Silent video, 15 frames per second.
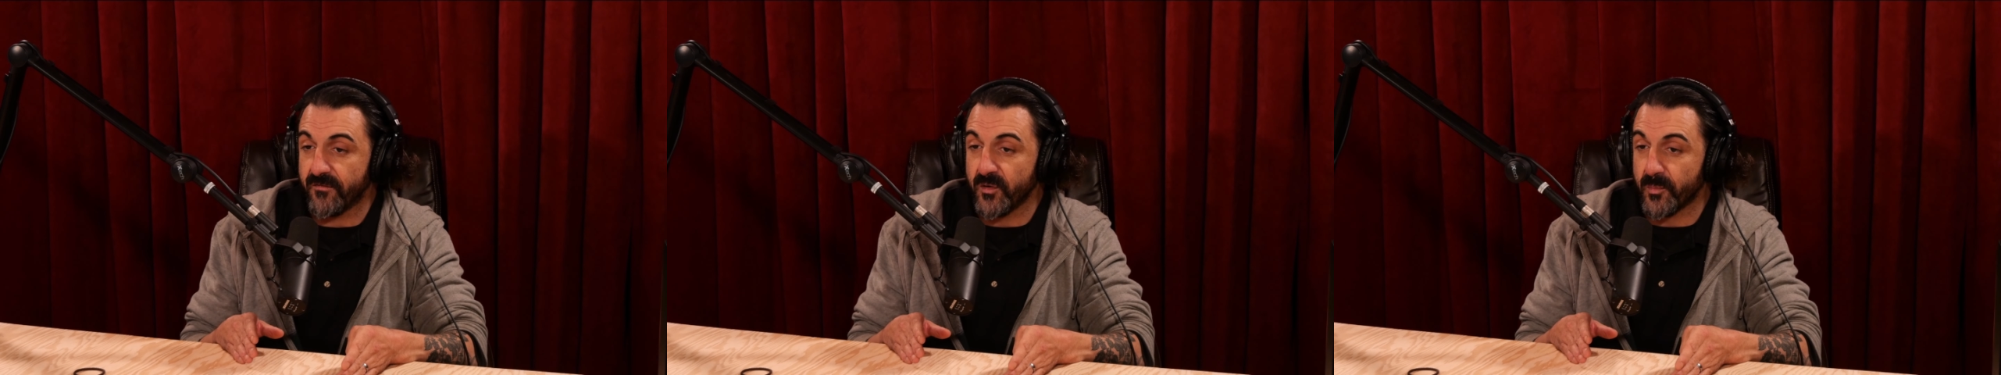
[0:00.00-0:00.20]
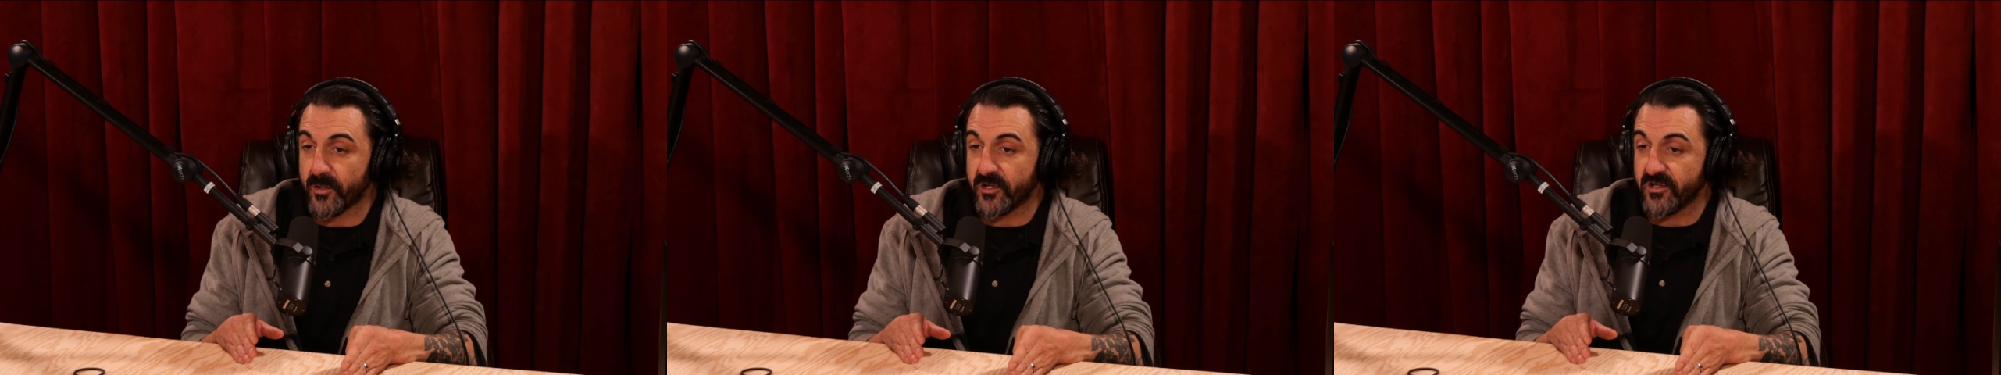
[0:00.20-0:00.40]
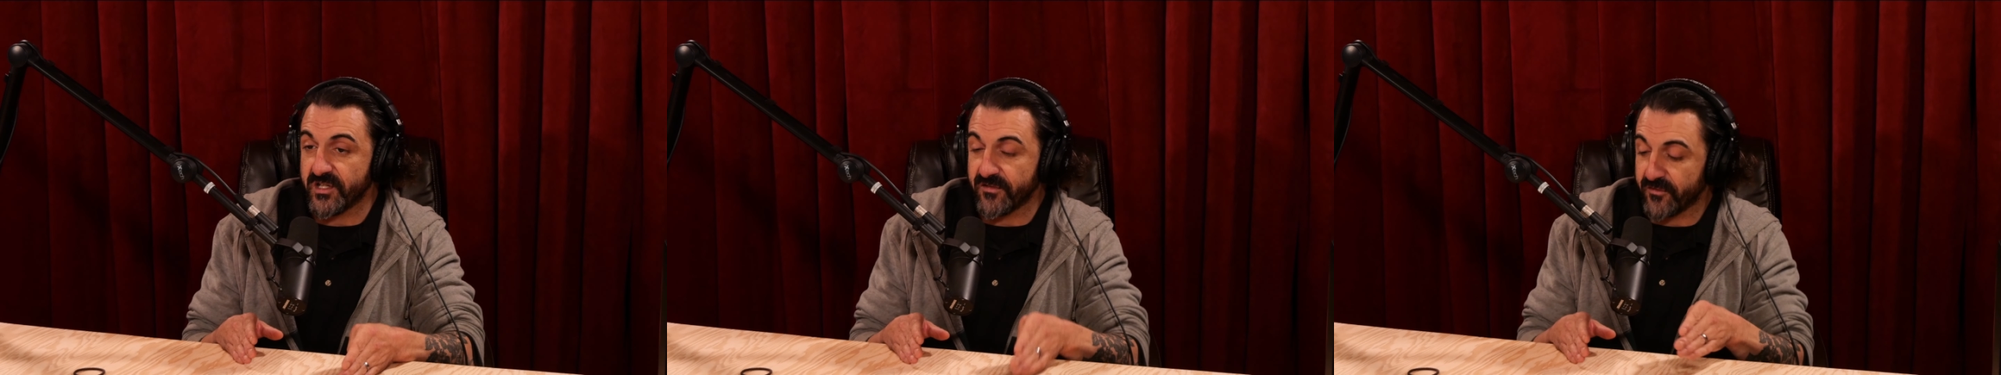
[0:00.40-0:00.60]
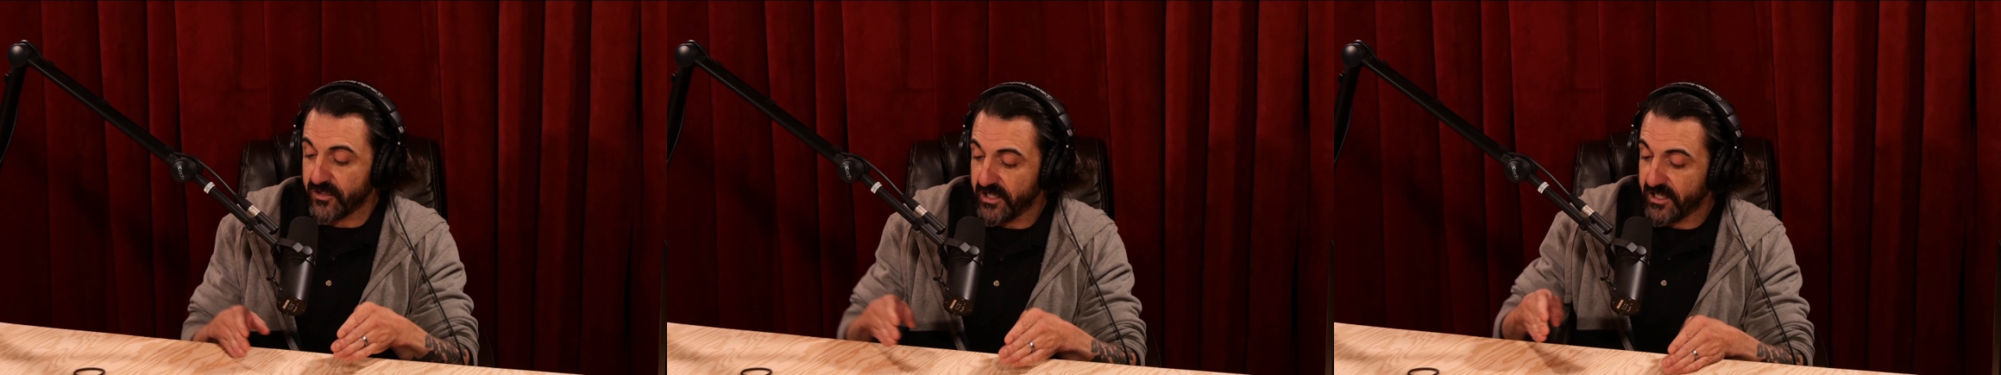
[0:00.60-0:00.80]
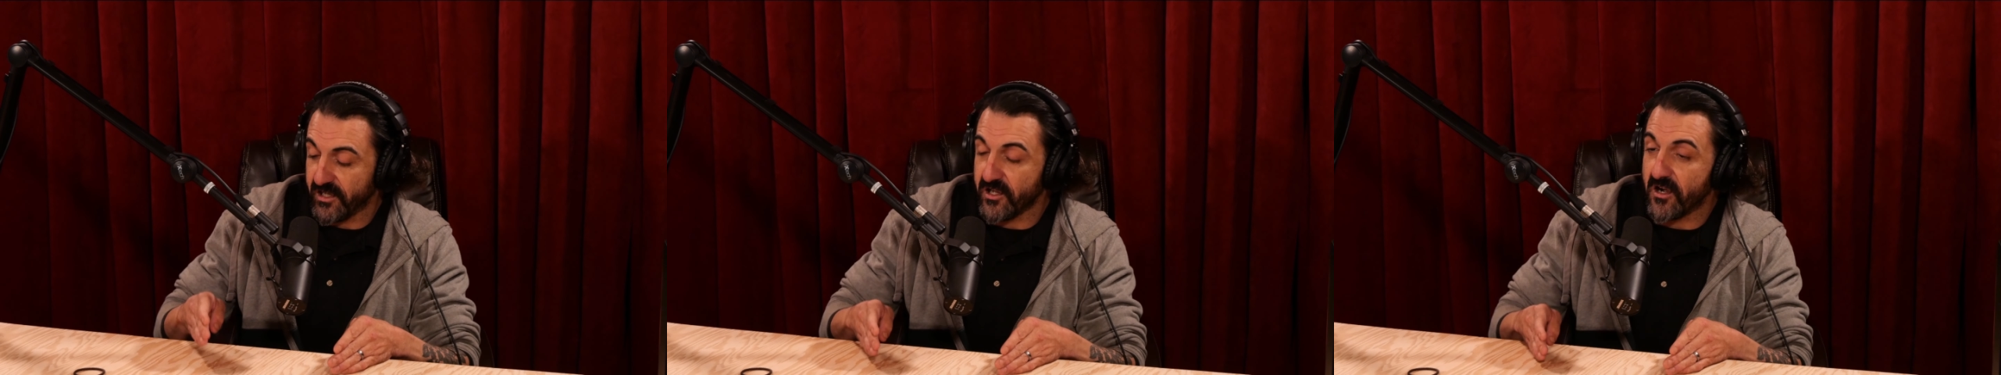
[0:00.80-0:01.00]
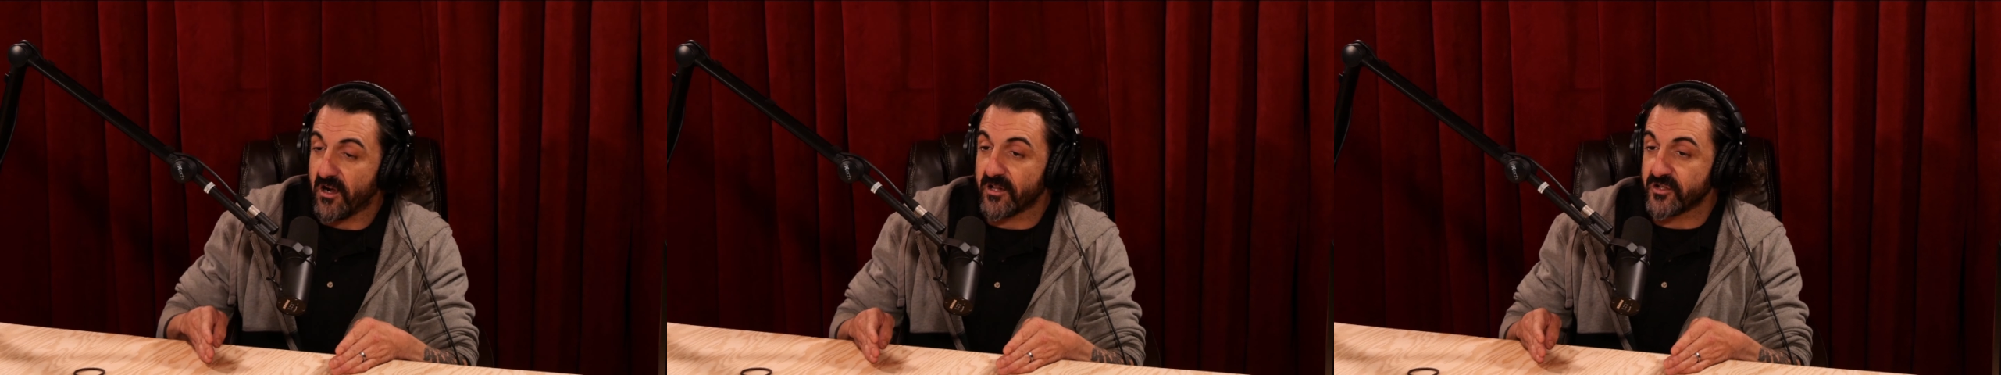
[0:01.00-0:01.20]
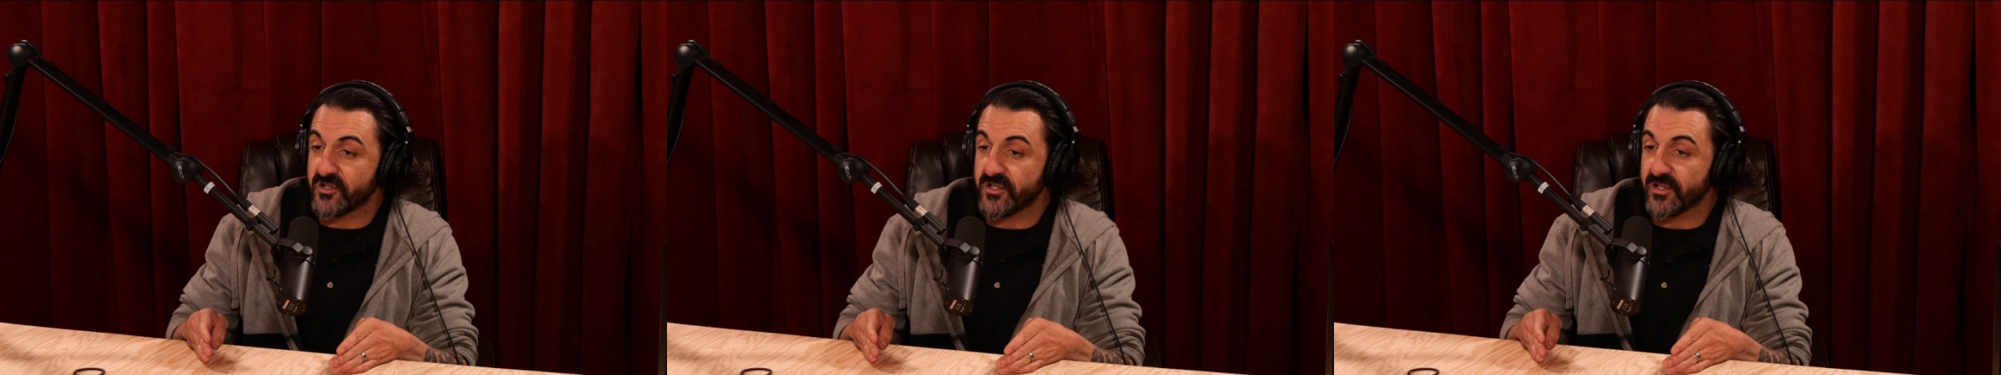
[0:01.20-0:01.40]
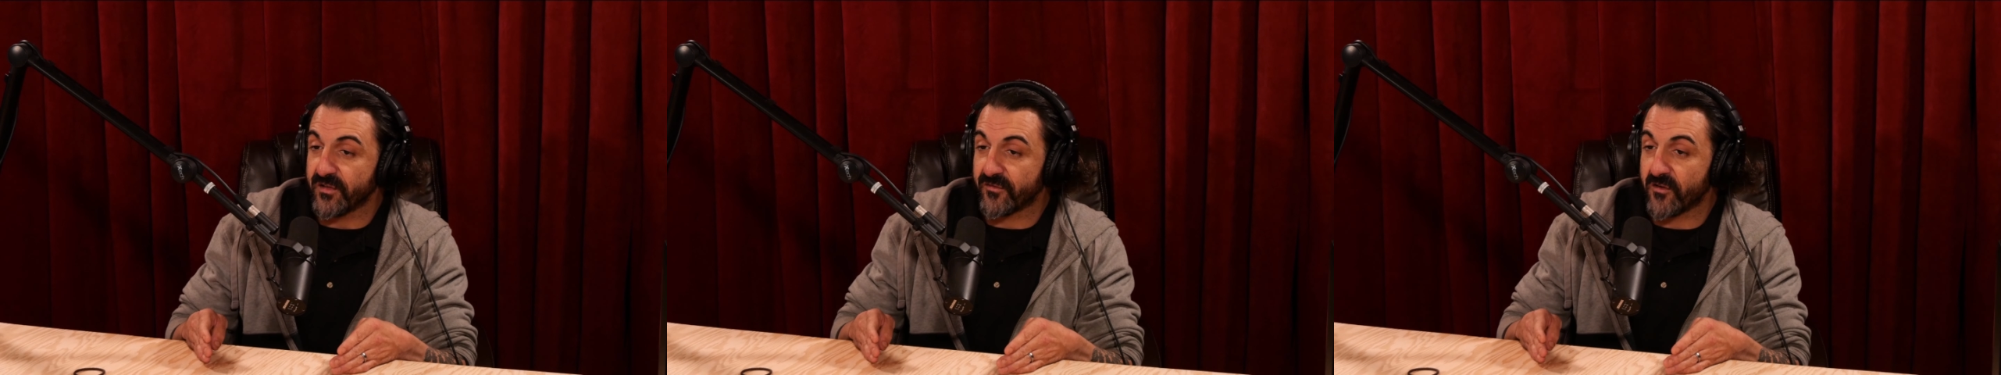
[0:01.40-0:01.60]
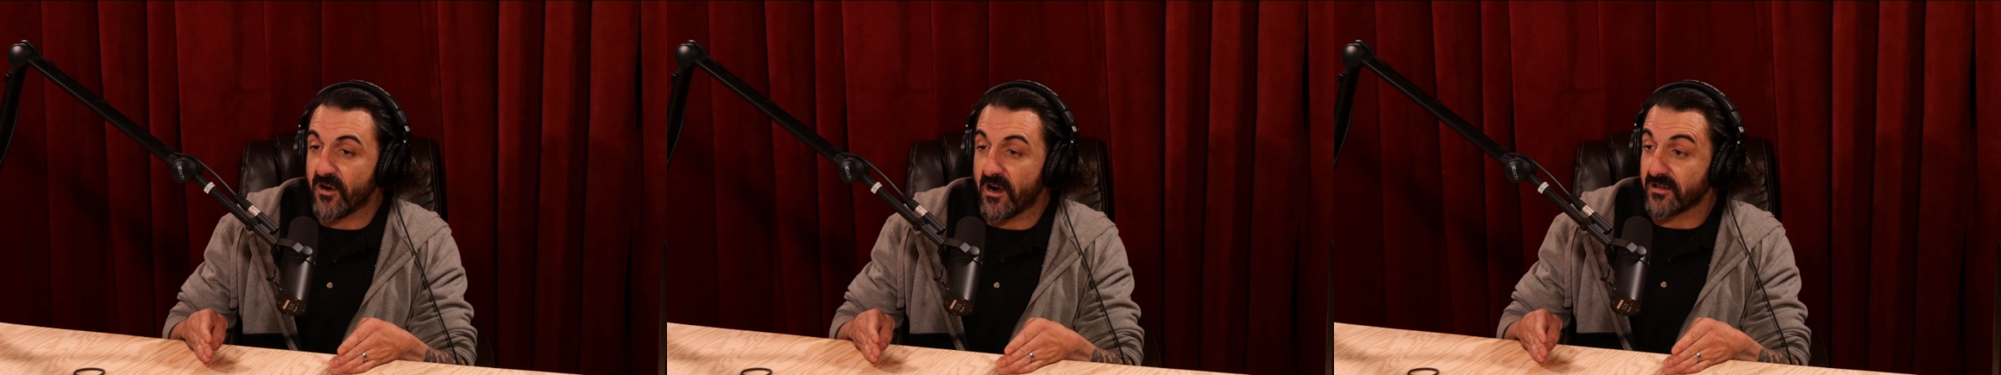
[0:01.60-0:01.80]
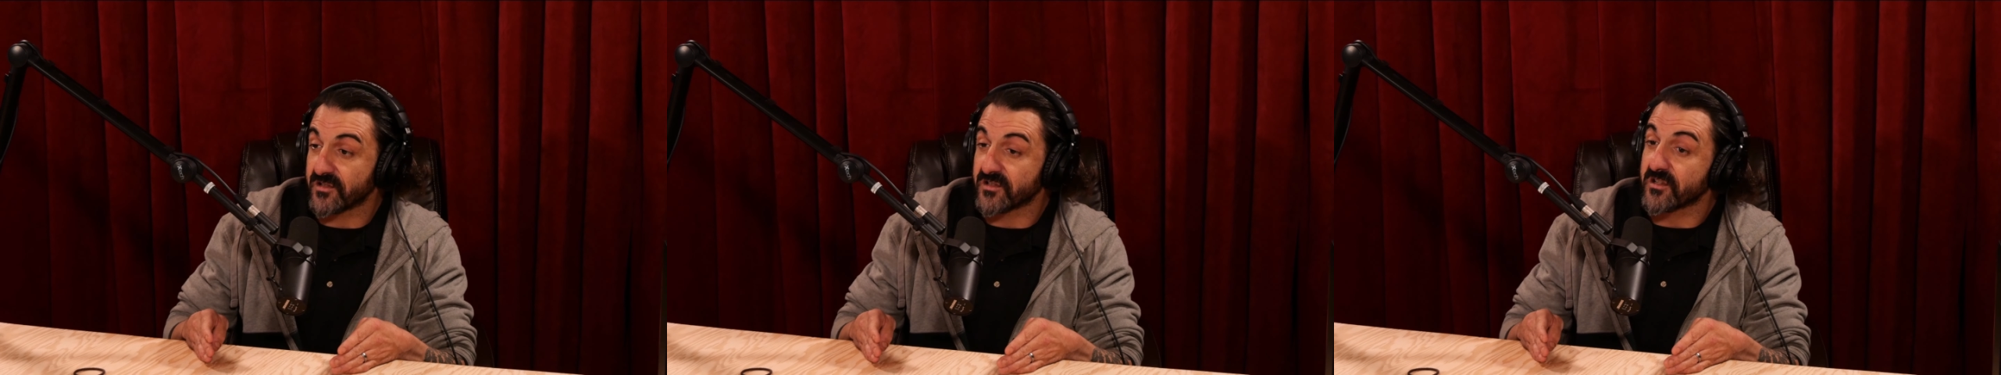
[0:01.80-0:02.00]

if you put a different ideology in the frog,